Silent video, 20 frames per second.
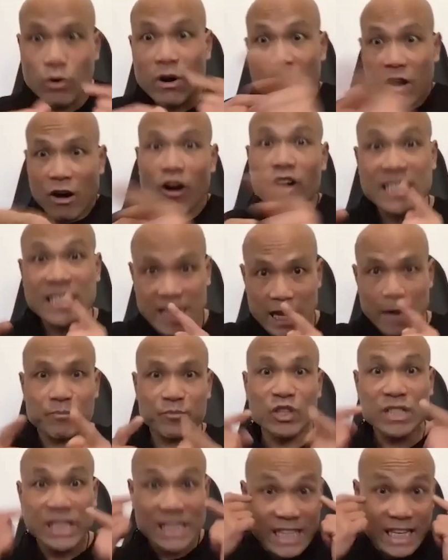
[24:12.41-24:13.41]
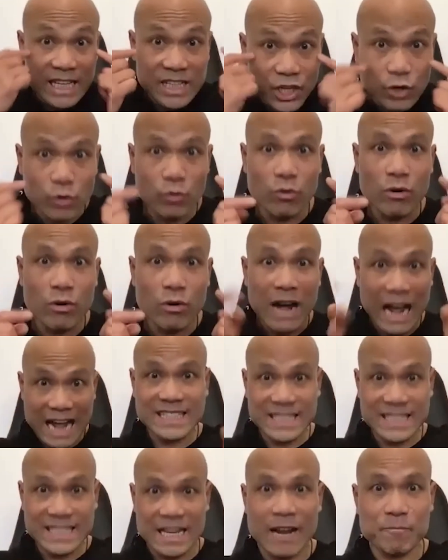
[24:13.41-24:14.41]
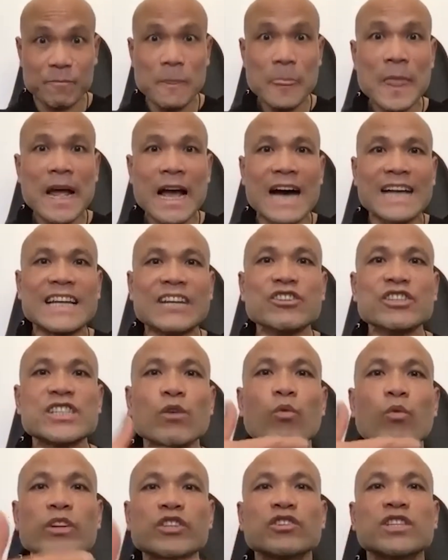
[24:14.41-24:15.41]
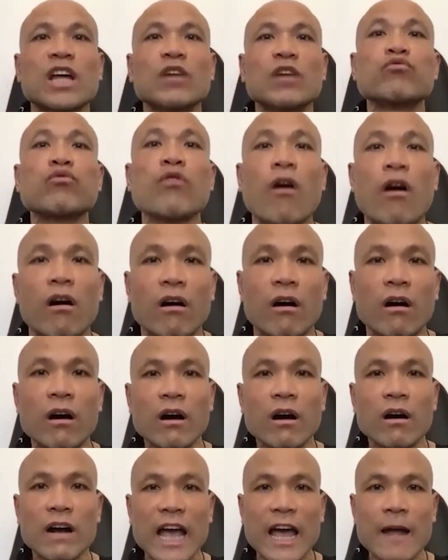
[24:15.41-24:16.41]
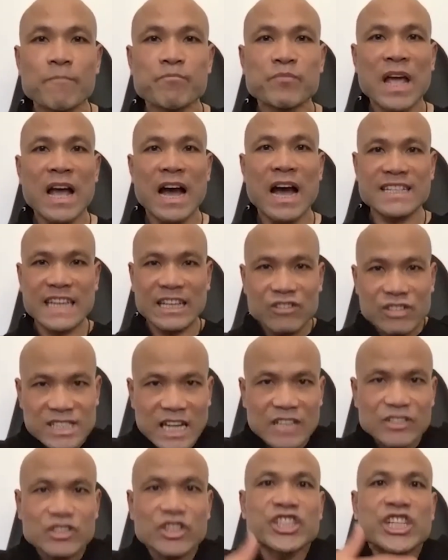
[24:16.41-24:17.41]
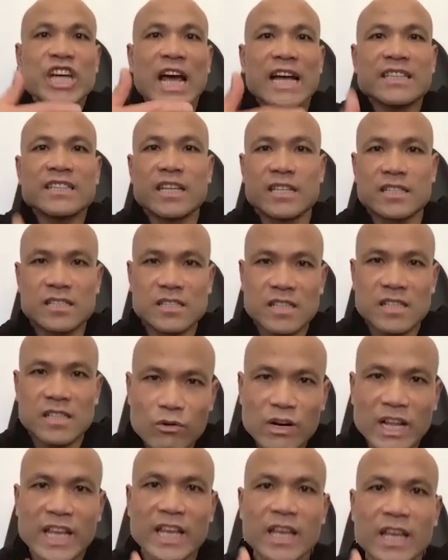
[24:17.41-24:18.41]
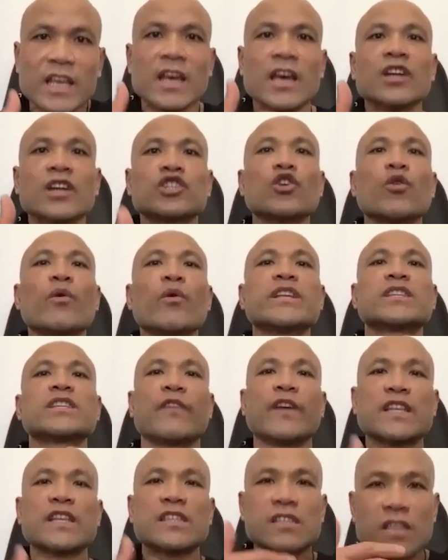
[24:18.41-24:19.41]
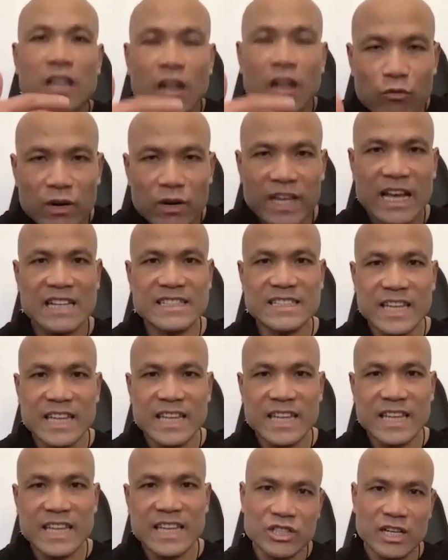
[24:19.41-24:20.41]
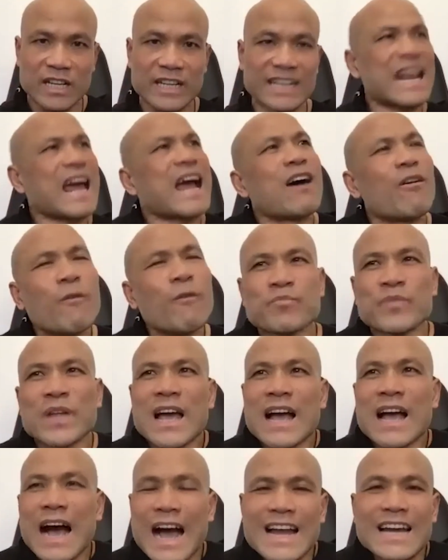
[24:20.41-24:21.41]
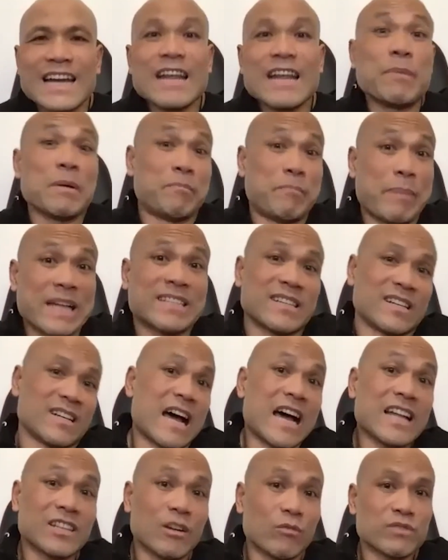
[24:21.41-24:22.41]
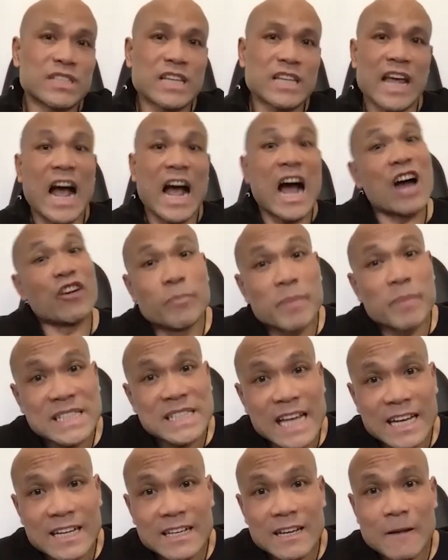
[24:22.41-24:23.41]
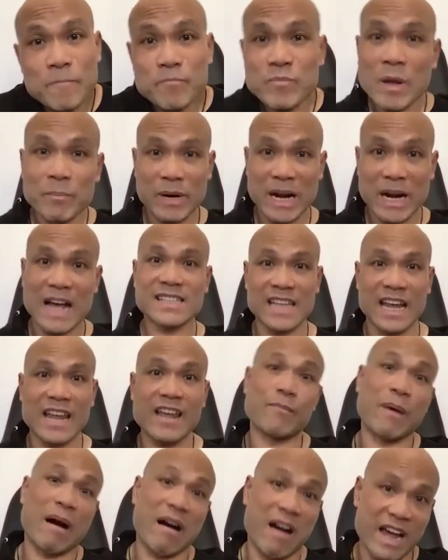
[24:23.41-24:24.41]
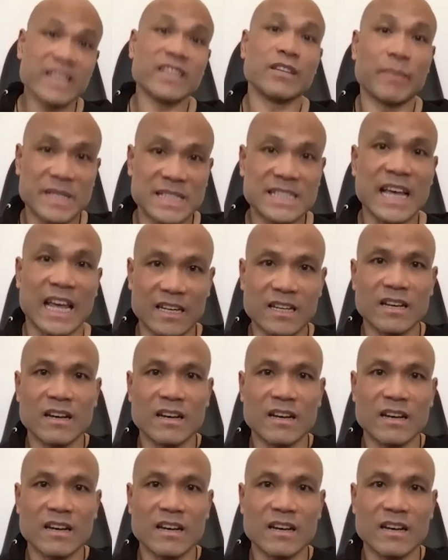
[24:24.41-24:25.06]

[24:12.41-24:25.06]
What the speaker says: on them, you see you at them, and then you see what you've done wrong, okay? And then you start to changing slowly, doing things slowly, and then gradually. Now, I live it better. I don't say 100%, but I say about 80%,